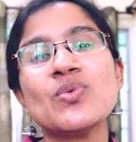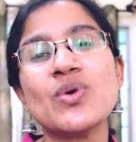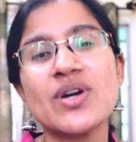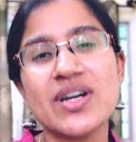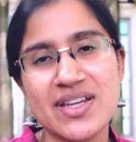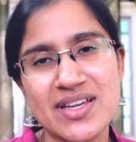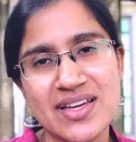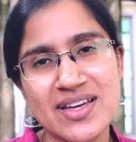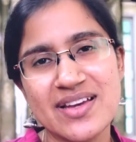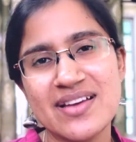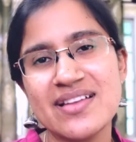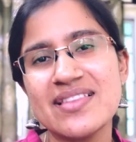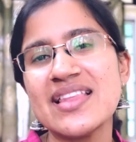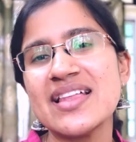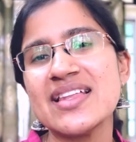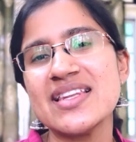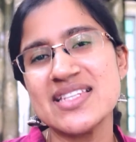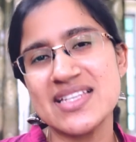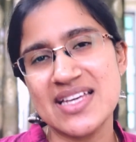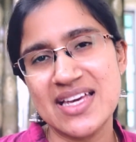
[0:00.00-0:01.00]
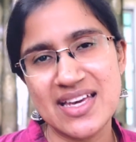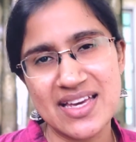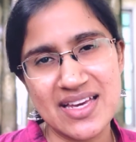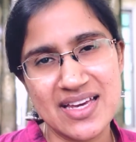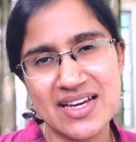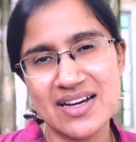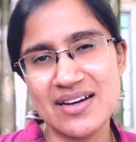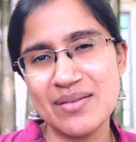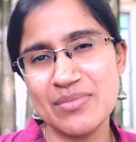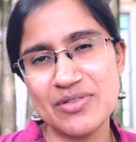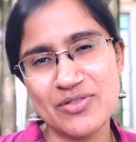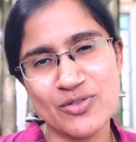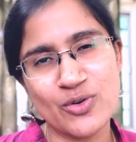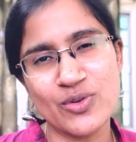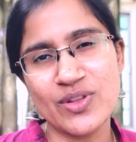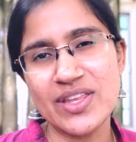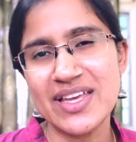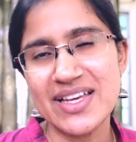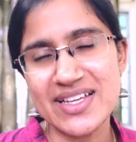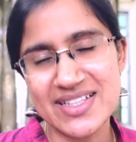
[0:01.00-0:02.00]
working the day
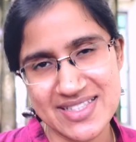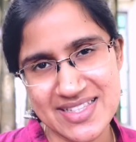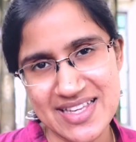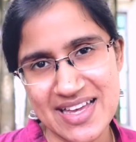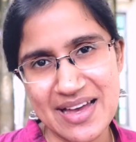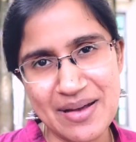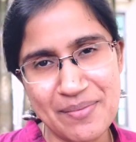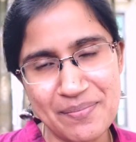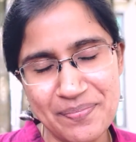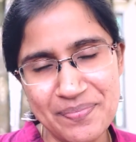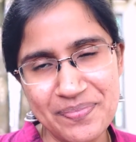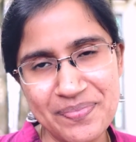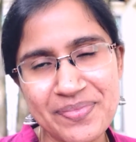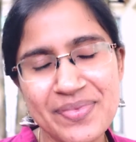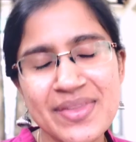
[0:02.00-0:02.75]
before the exam.